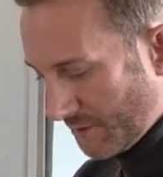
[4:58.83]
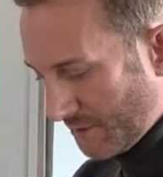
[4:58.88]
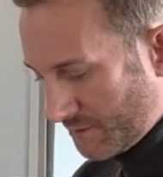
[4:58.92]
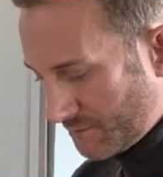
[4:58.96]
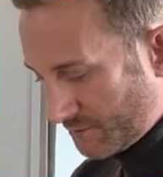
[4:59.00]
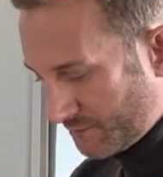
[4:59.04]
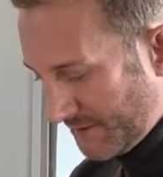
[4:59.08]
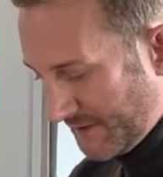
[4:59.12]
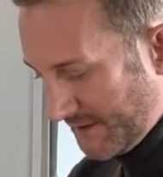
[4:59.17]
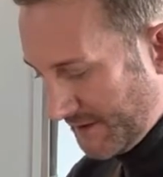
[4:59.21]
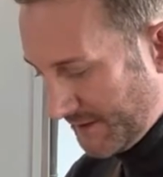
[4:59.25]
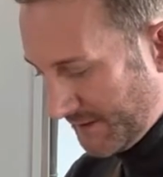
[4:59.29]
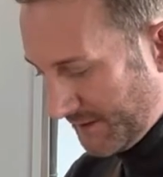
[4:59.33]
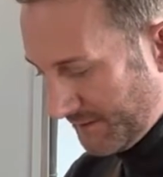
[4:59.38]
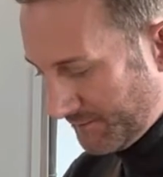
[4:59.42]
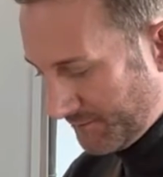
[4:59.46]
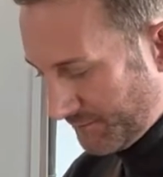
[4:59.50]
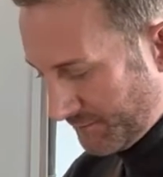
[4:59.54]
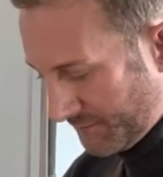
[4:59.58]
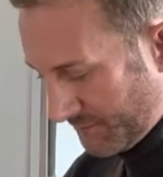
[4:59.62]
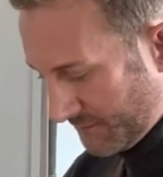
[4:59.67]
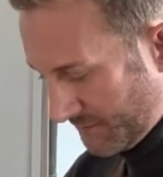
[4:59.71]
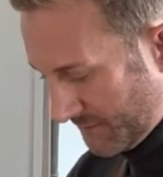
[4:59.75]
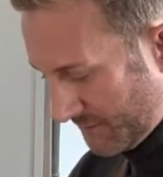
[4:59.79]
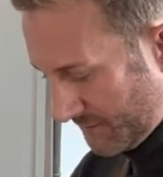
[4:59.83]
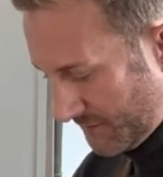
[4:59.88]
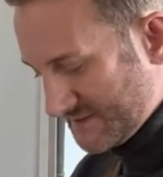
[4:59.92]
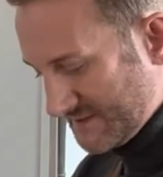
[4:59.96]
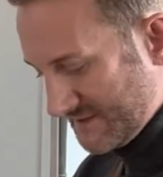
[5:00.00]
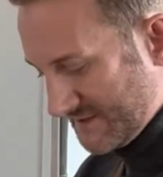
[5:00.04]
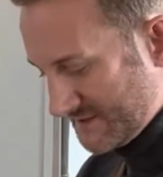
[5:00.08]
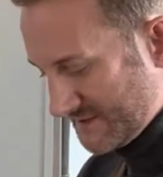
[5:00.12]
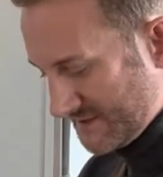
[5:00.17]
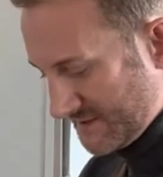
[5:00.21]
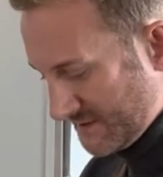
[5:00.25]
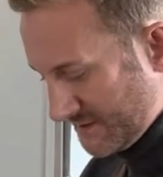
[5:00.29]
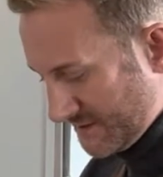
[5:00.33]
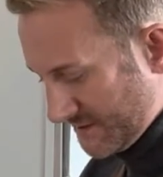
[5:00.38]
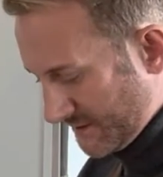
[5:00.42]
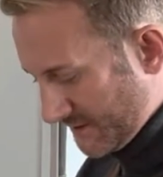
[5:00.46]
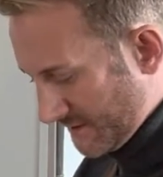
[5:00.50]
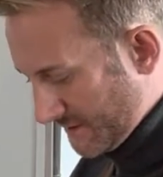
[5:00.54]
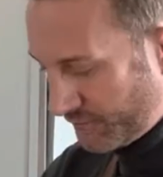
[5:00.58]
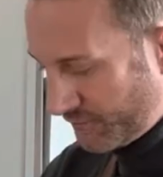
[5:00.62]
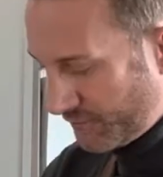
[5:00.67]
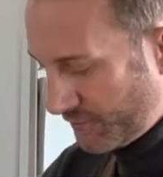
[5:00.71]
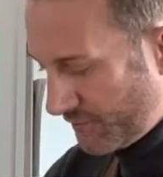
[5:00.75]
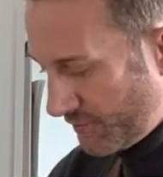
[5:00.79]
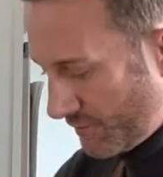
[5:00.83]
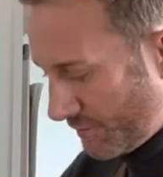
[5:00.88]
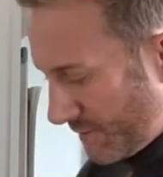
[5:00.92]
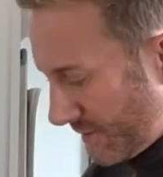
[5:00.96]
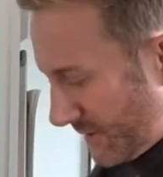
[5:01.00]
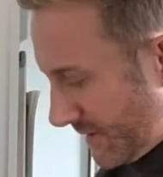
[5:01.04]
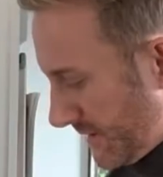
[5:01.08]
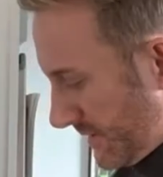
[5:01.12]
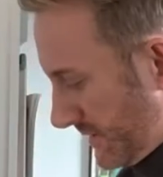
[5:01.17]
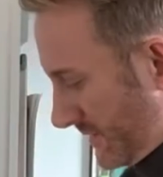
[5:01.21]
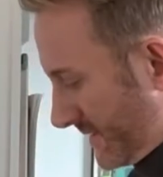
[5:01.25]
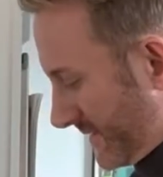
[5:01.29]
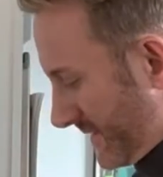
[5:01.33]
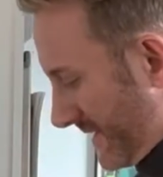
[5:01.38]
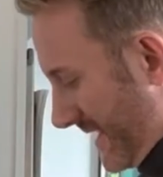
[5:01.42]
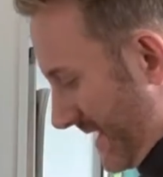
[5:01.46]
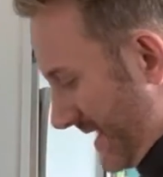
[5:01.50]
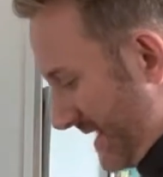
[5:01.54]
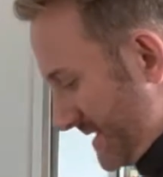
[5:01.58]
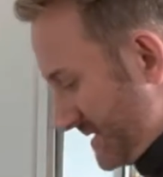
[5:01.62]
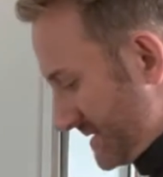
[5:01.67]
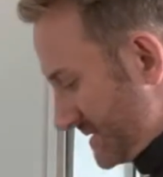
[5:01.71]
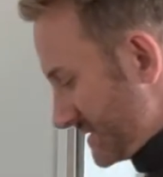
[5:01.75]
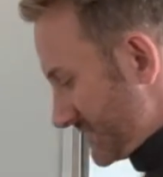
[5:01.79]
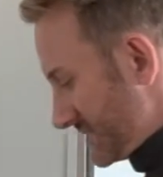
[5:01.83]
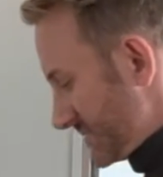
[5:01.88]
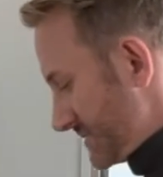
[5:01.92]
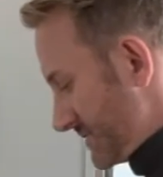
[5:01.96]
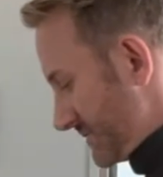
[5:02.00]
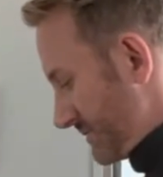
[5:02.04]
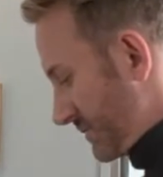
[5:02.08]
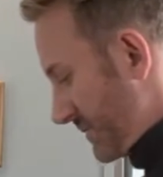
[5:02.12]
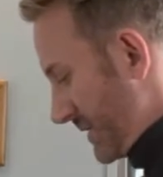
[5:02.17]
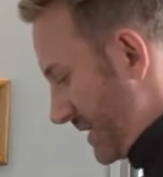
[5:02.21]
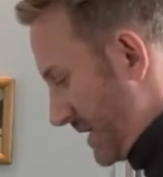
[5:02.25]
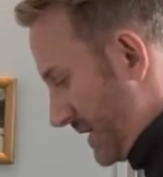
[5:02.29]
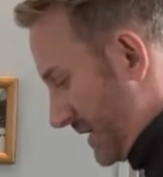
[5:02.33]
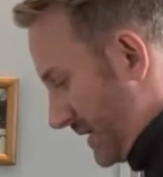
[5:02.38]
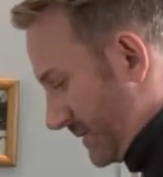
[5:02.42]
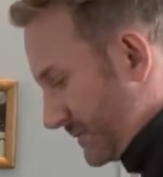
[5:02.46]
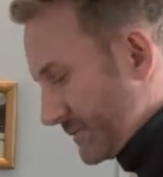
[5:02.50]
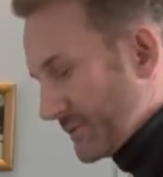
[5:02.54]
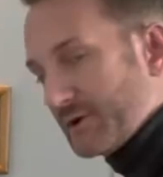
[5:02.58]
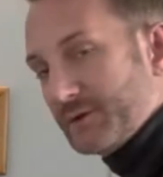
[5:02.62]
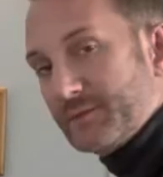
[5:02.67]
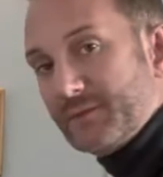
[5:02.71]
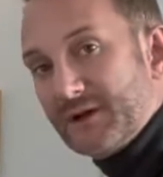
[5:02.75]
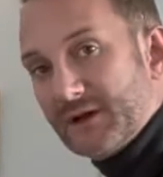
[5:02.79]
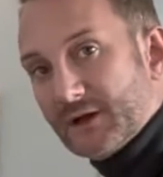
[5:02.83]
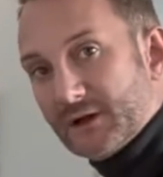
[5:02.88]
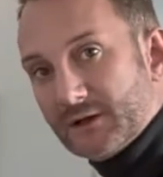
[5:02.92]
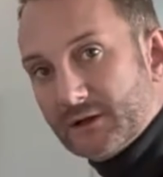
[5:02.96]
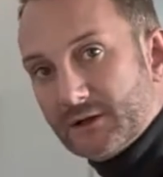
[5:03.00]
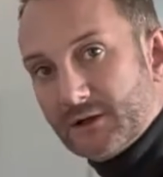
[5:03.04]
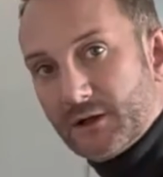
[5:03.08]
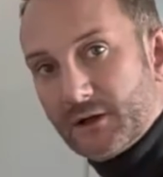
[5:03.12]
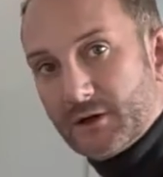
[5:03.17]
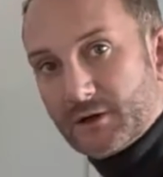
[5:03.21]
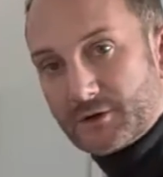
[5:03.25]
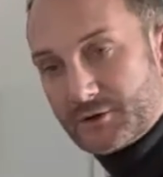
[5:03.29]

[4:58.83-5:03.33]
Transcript: really season to your taste. I'm going to be a little